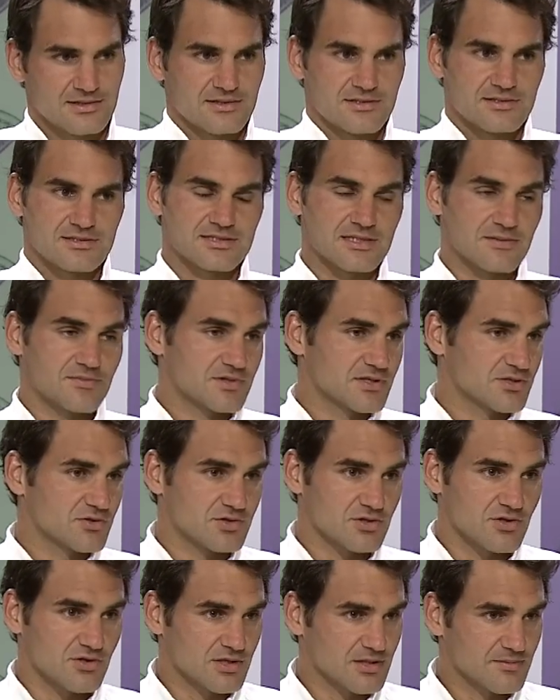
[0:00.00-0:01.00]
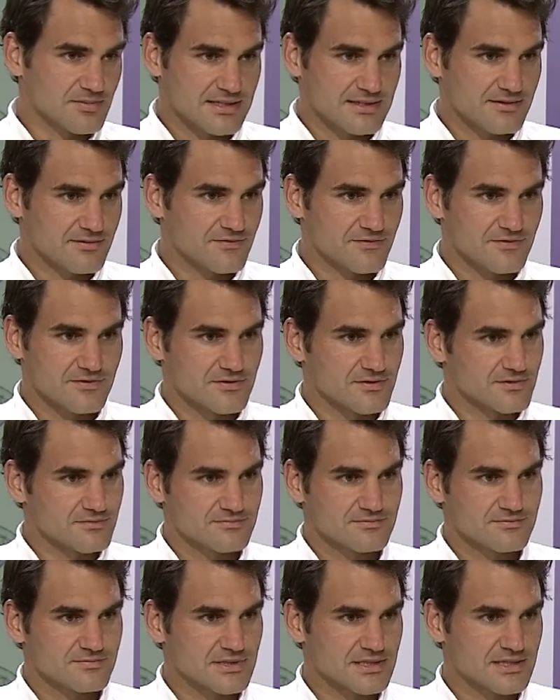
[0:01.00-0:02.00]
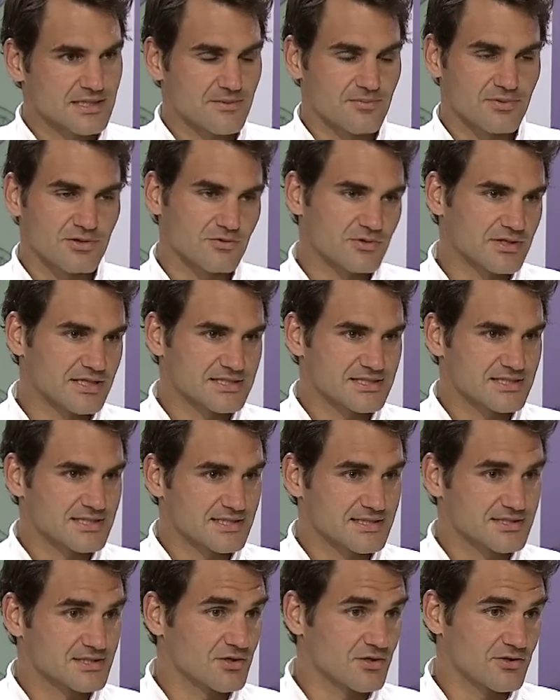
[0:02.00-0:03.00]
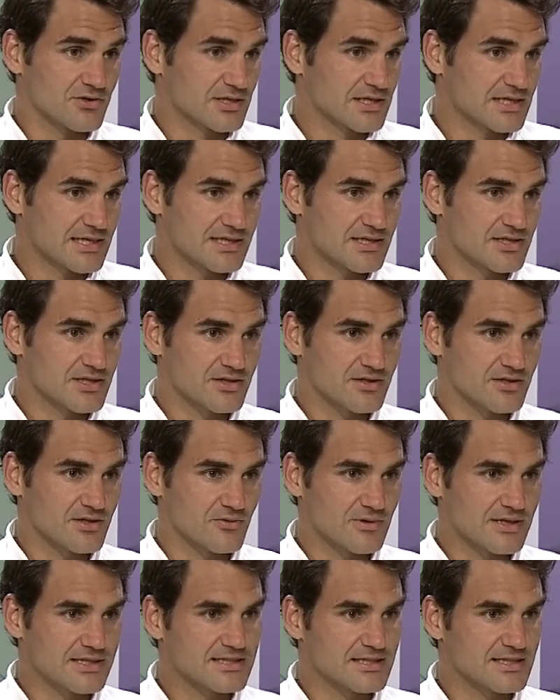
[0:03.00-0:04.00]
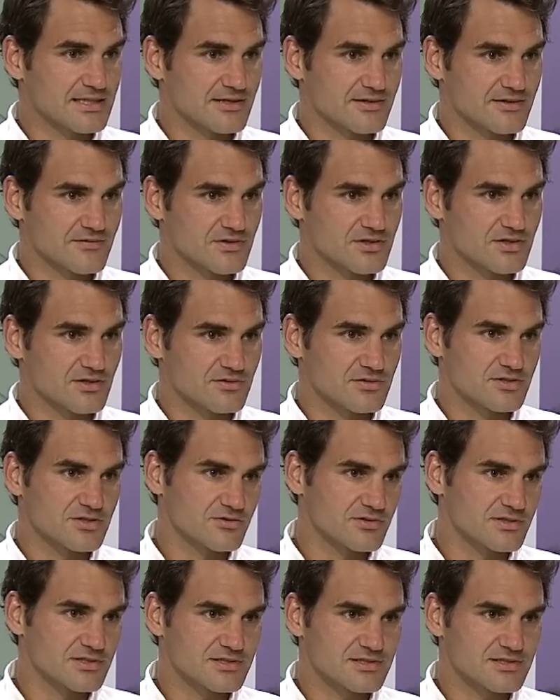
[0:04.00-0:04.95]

something you talk about for a couple of weeks and then it's gone again and you got to wait a year if you don't do it.